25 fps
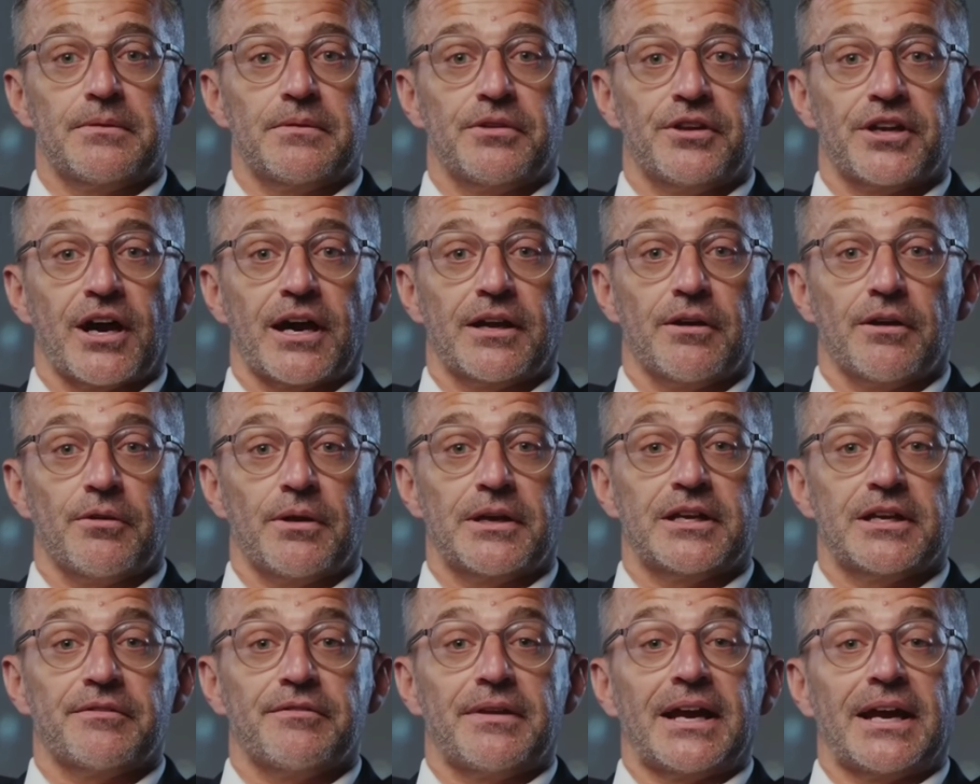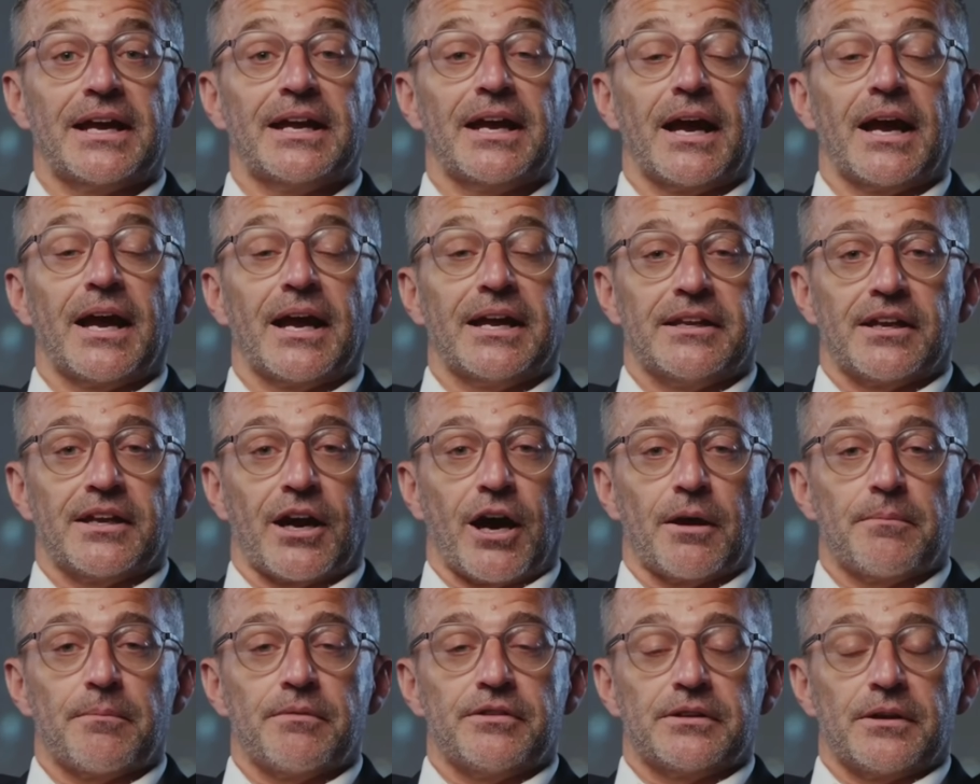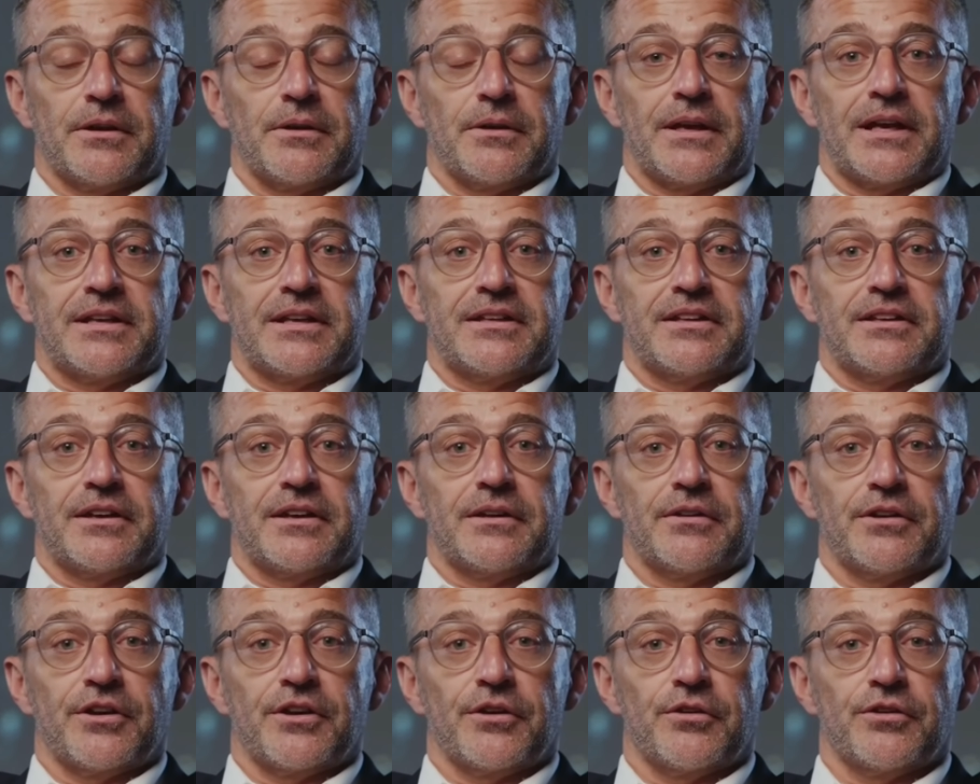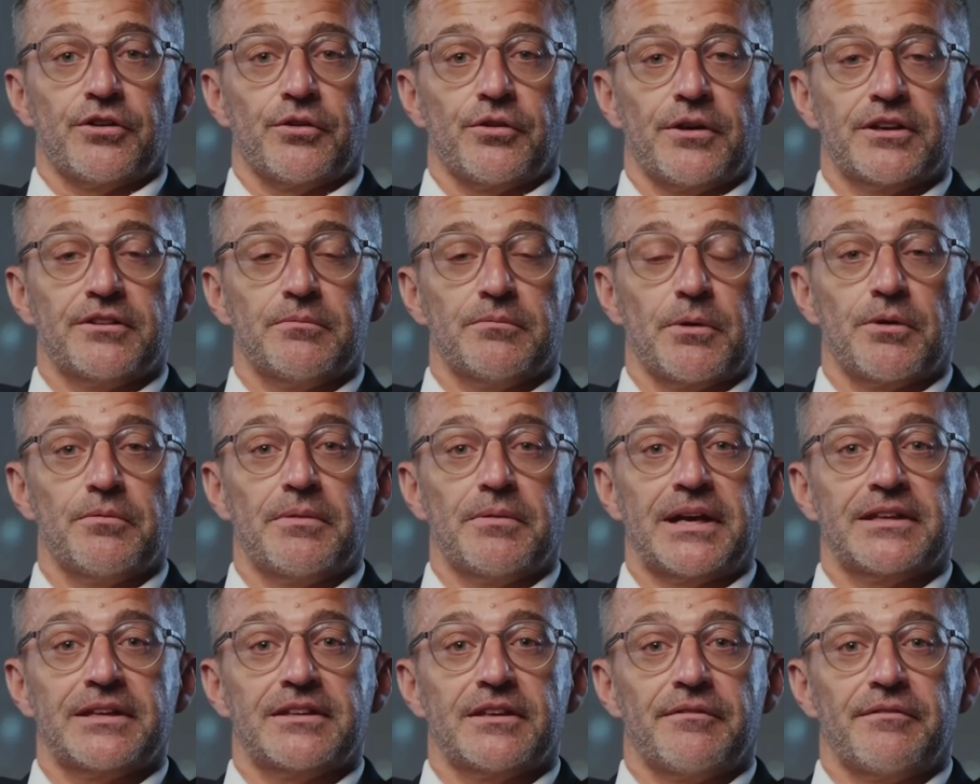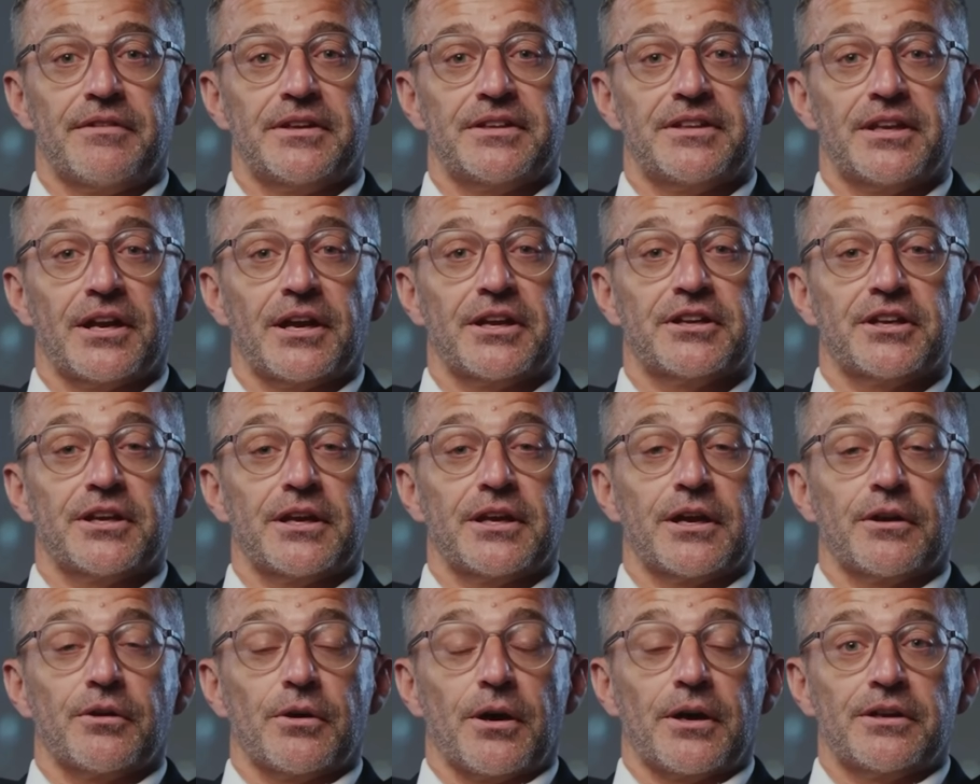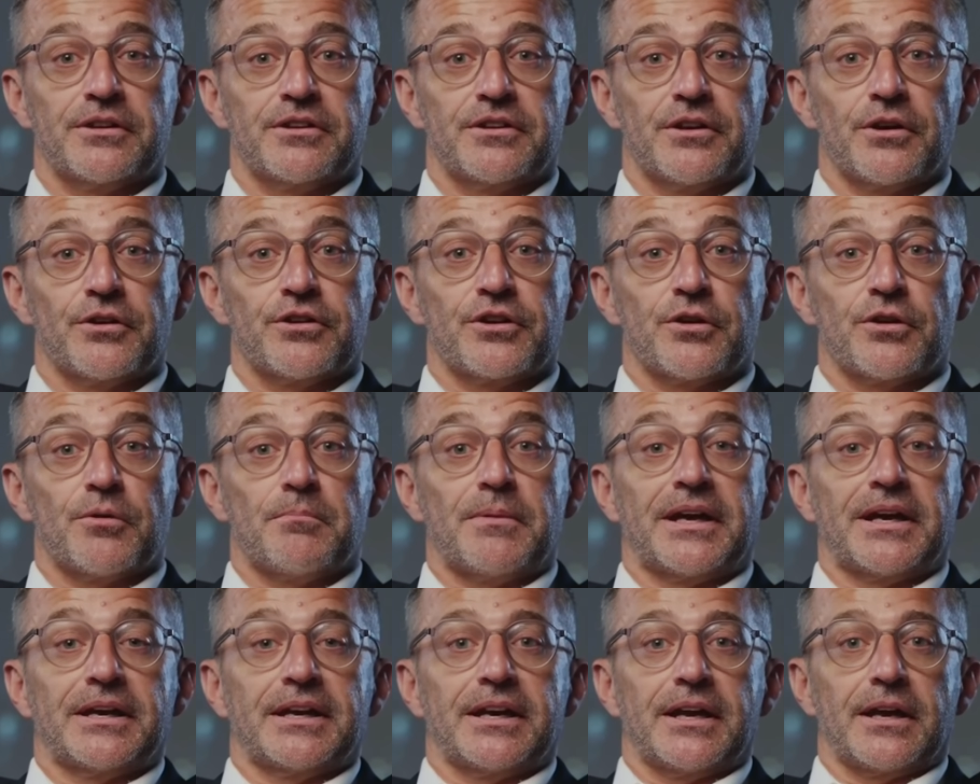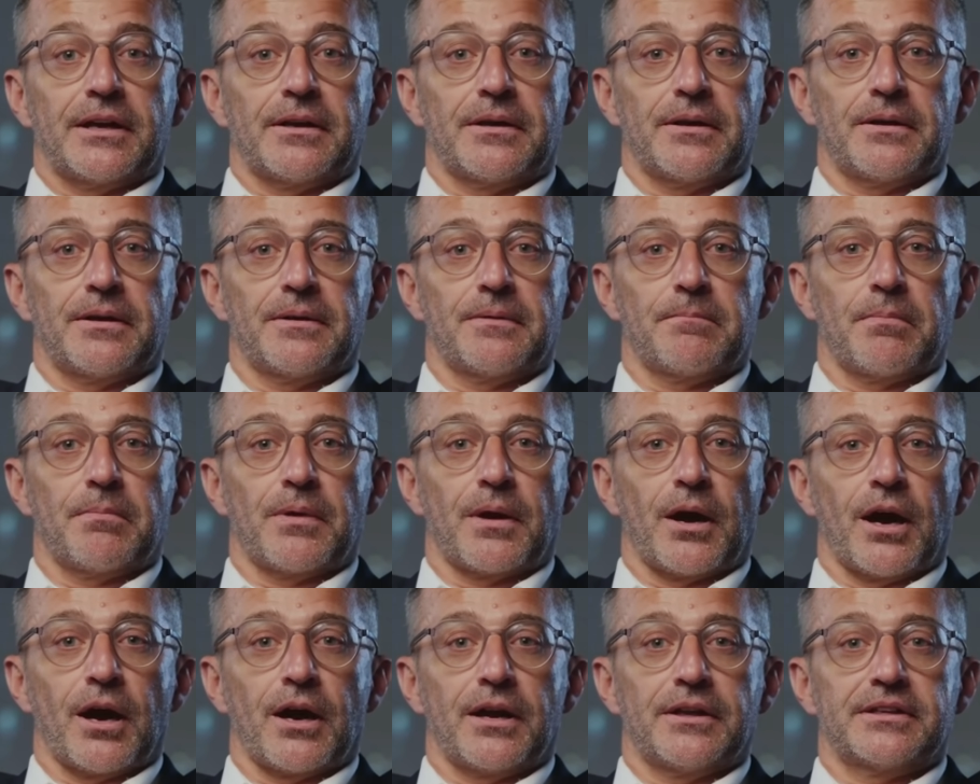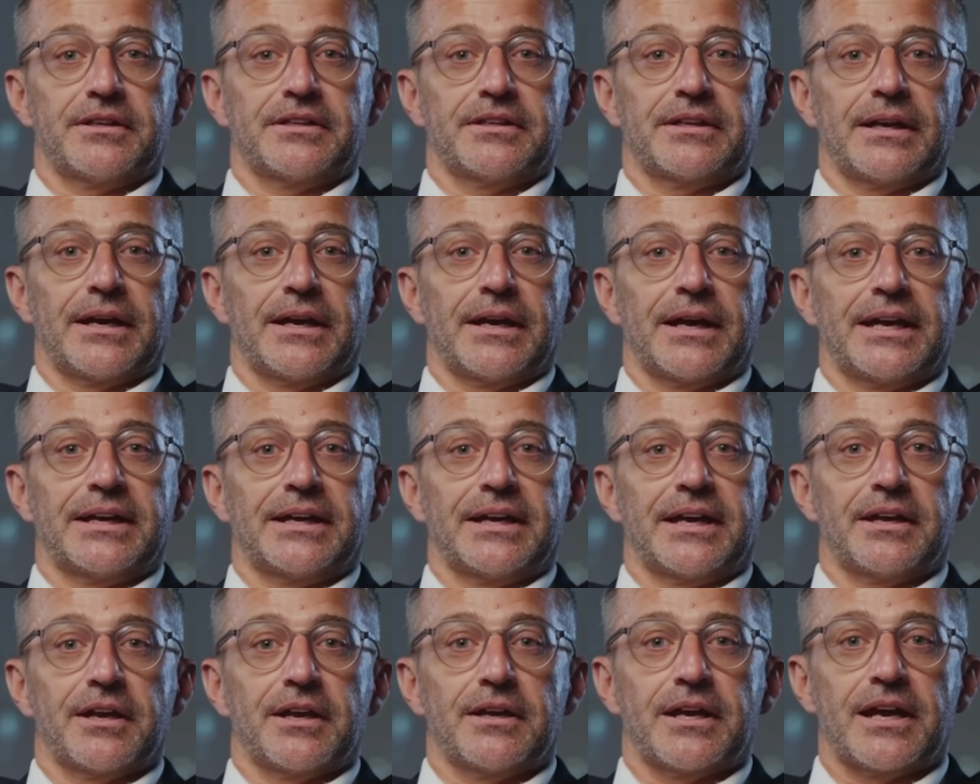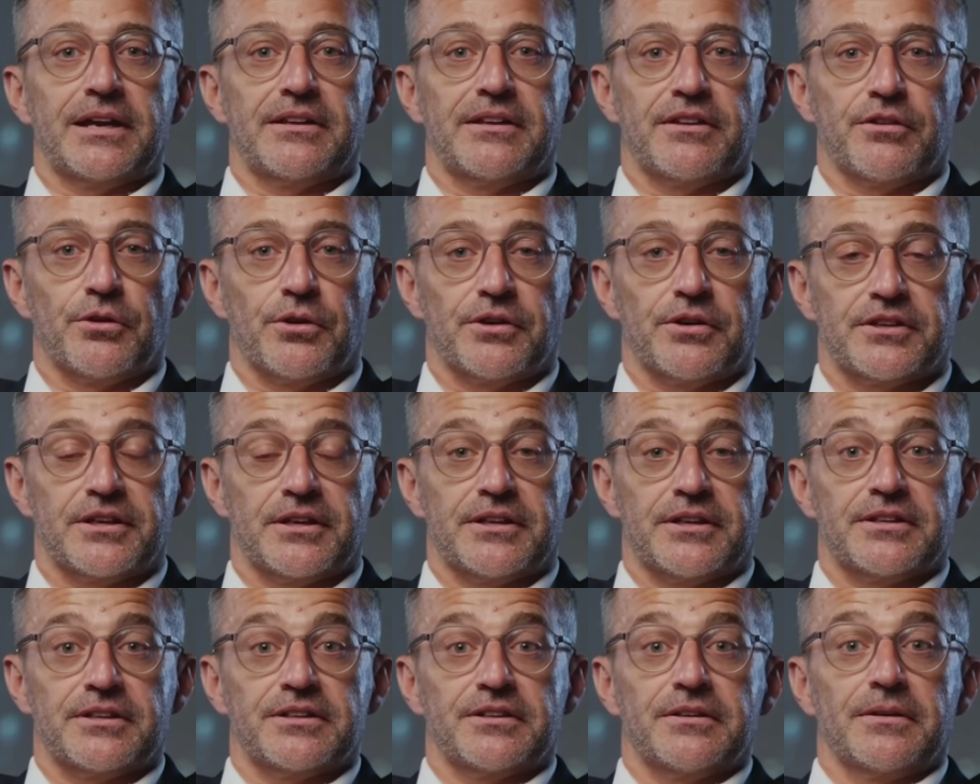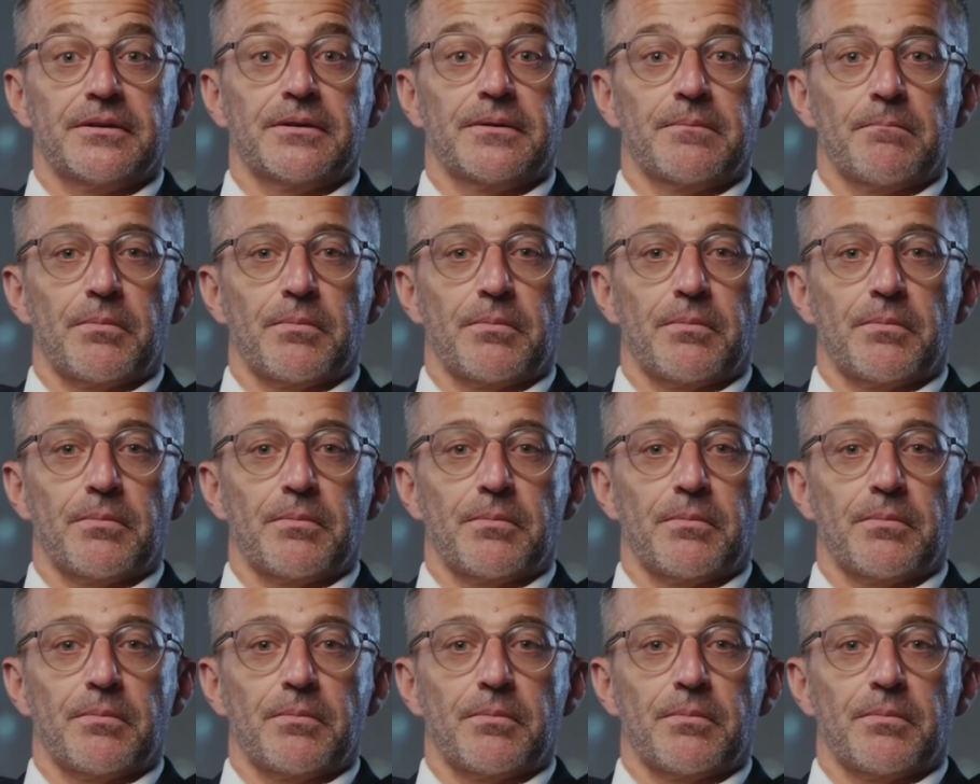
Generative AI tops the list due to its pervasive discussion across social media, blogs, and internet sources,